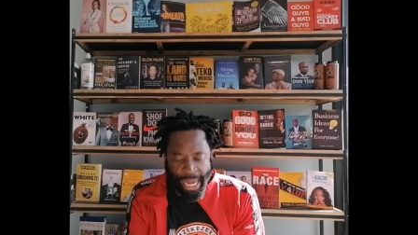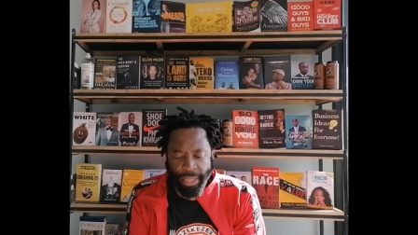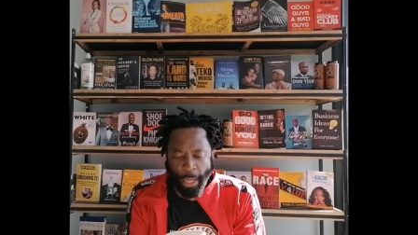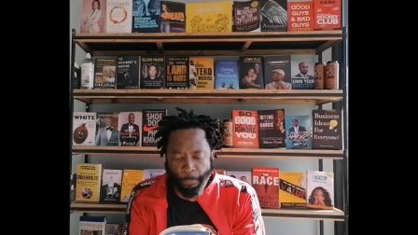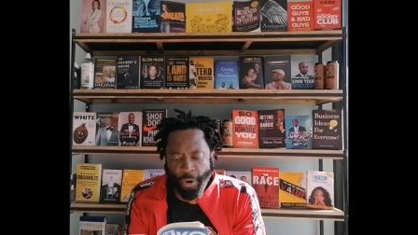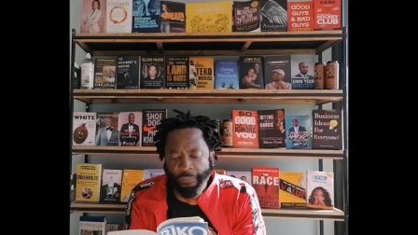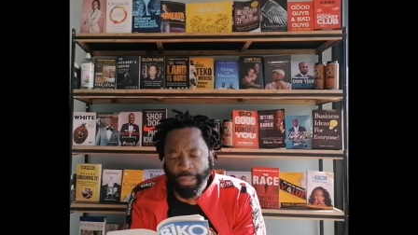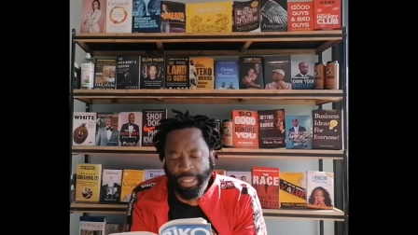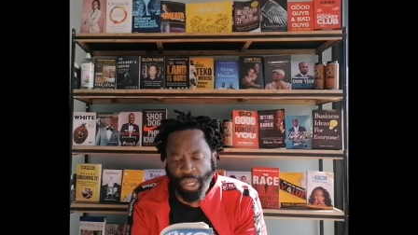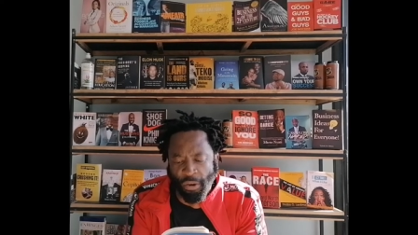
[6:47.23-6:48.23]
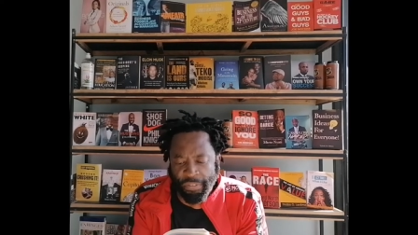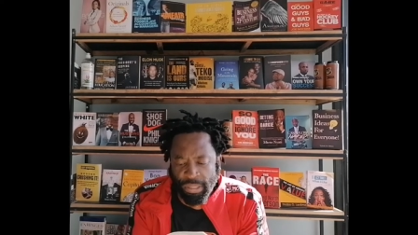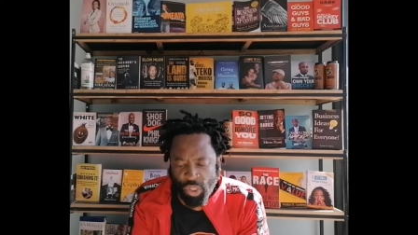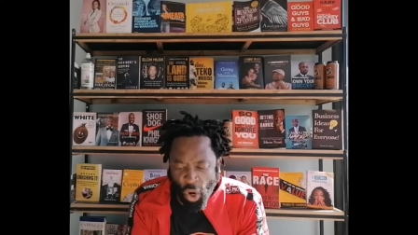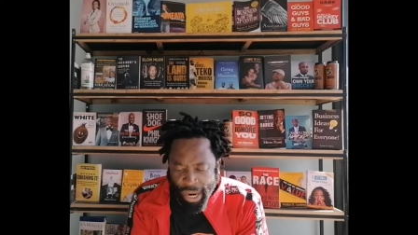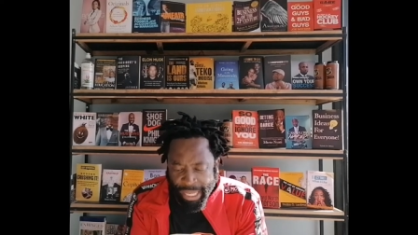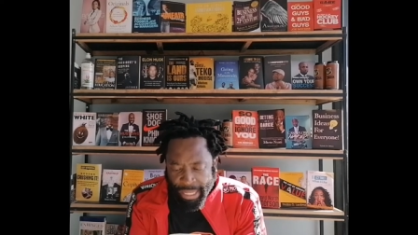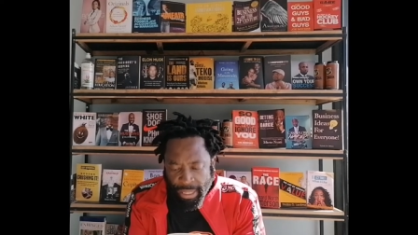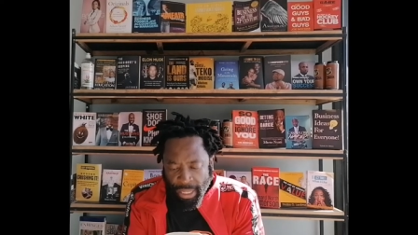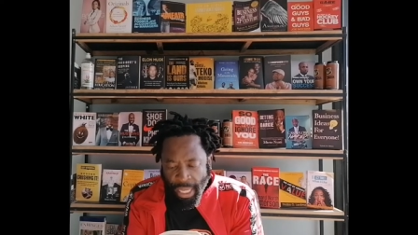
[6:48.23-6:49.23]
In the privacy of his
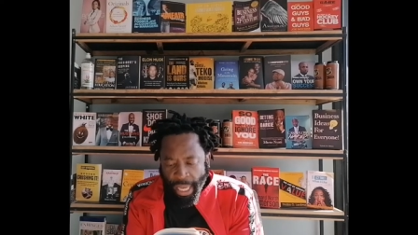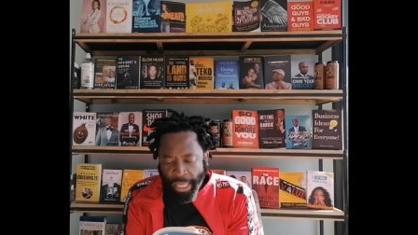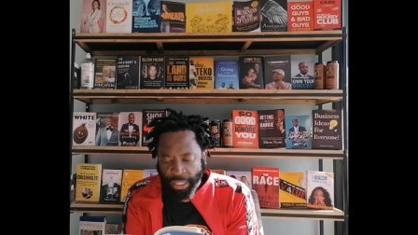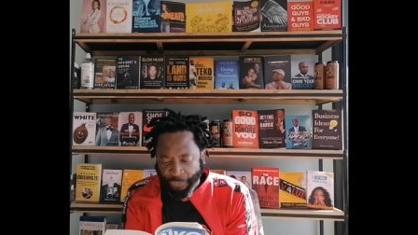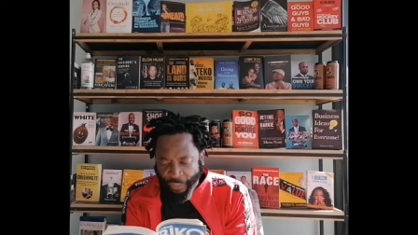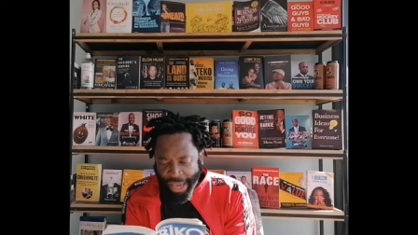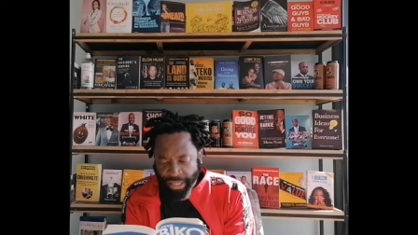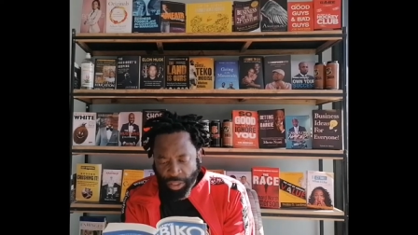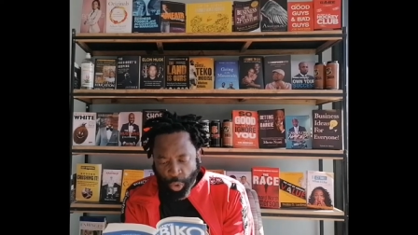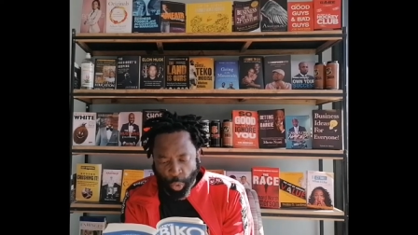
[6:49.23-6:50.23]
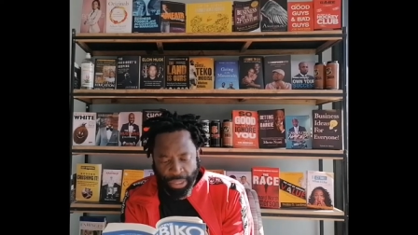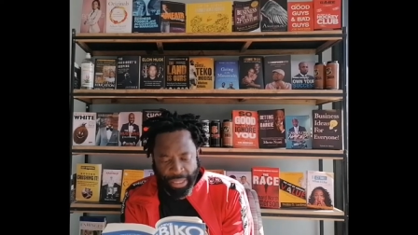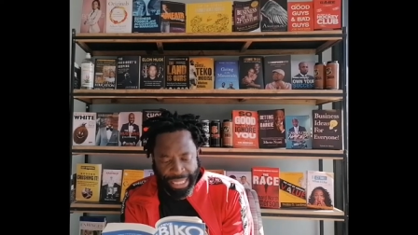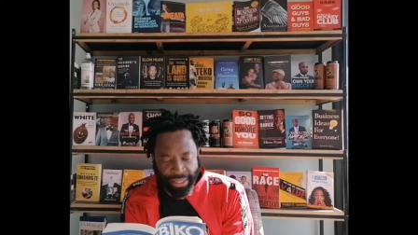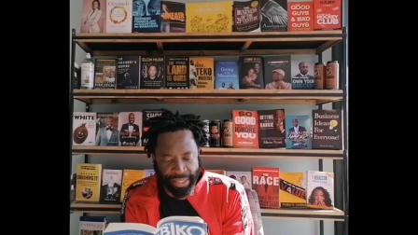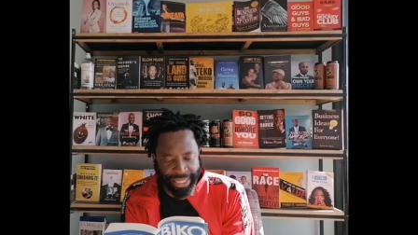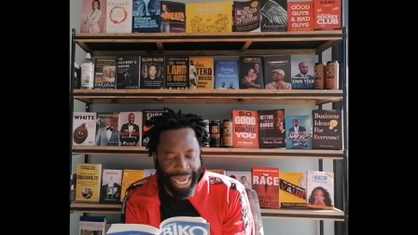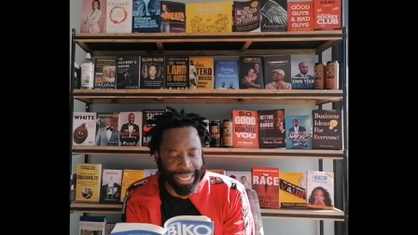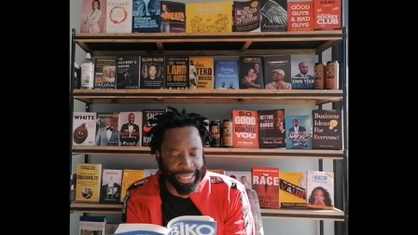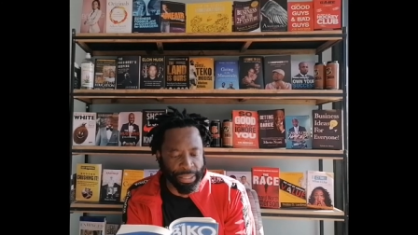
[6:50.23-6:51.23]
toilet, his face twists in
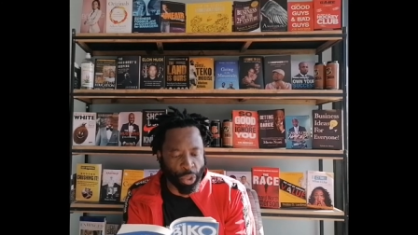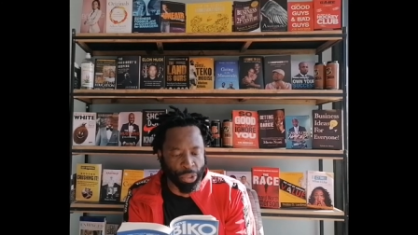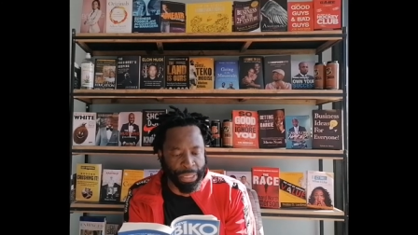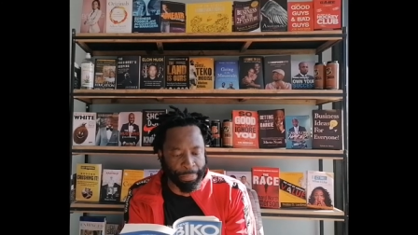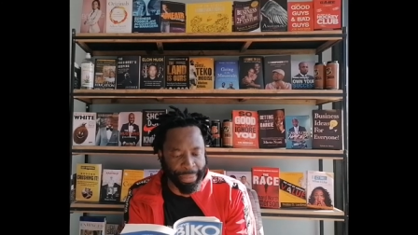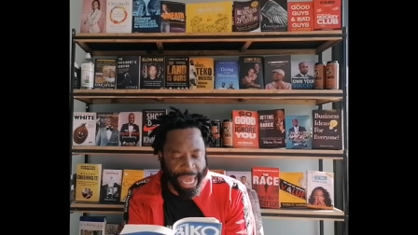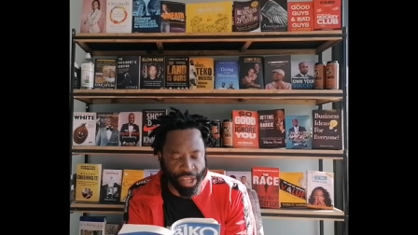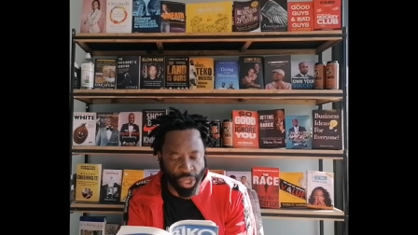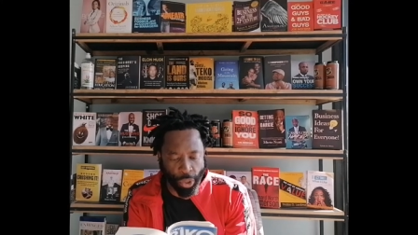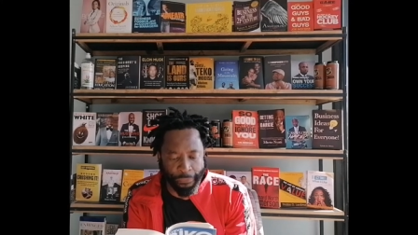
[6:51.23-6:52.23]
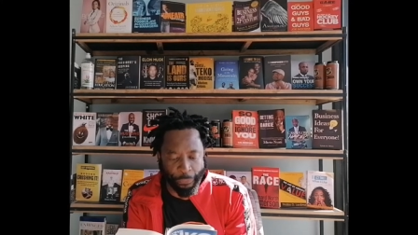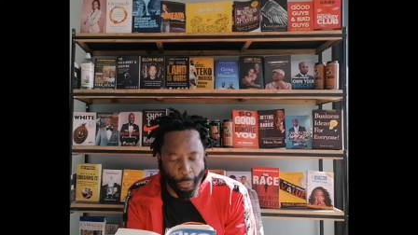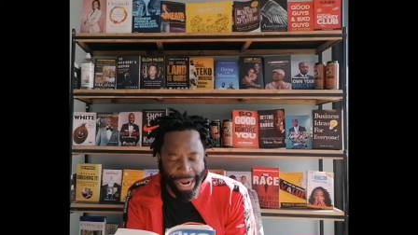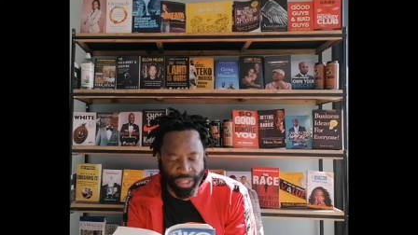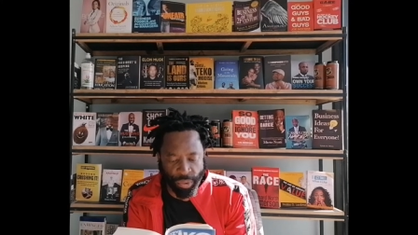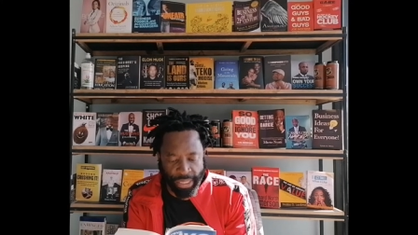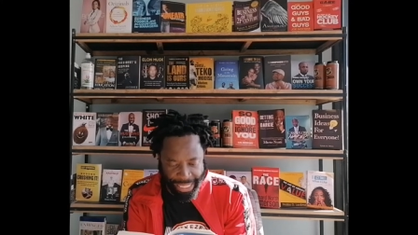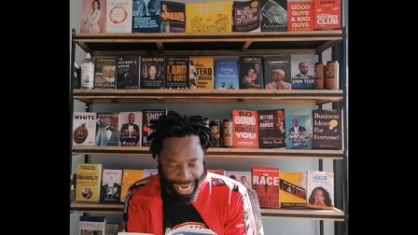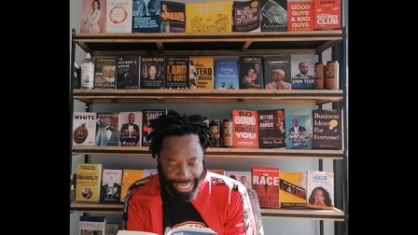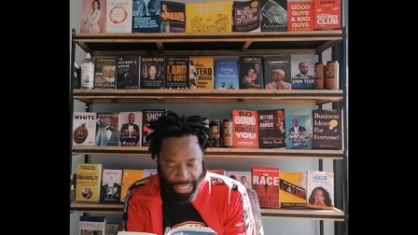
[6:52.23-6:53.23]
silent condemnation of white
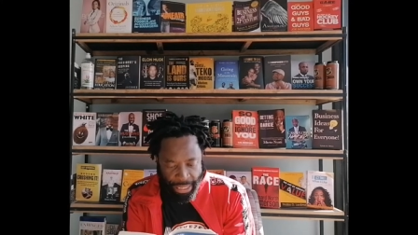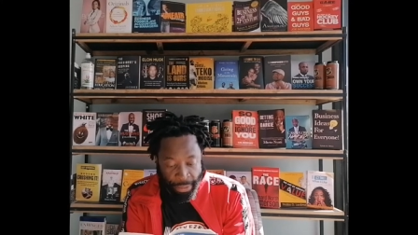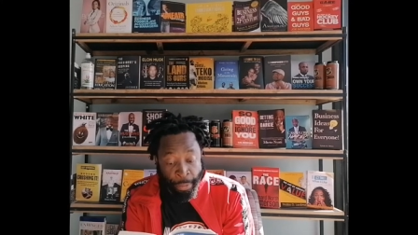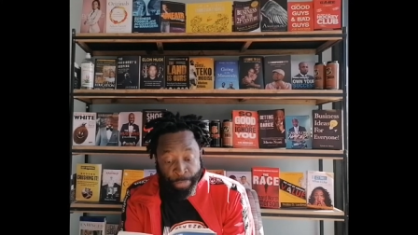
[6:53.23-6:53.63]
society,